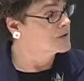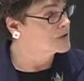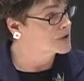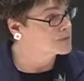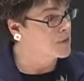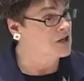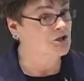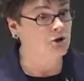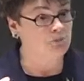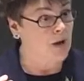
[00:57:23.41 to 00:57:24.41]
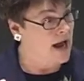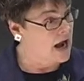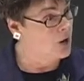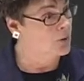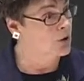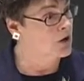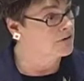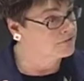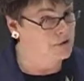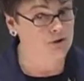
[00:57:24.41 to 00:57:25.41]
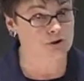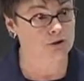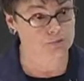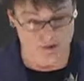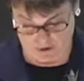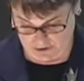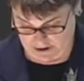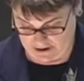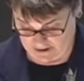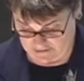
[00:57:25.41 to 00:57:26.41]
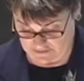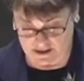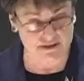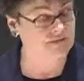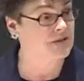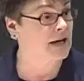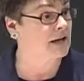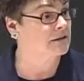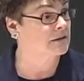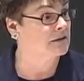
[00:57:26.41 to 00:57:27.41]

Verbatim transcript: the special power of virginal purity in the face of death.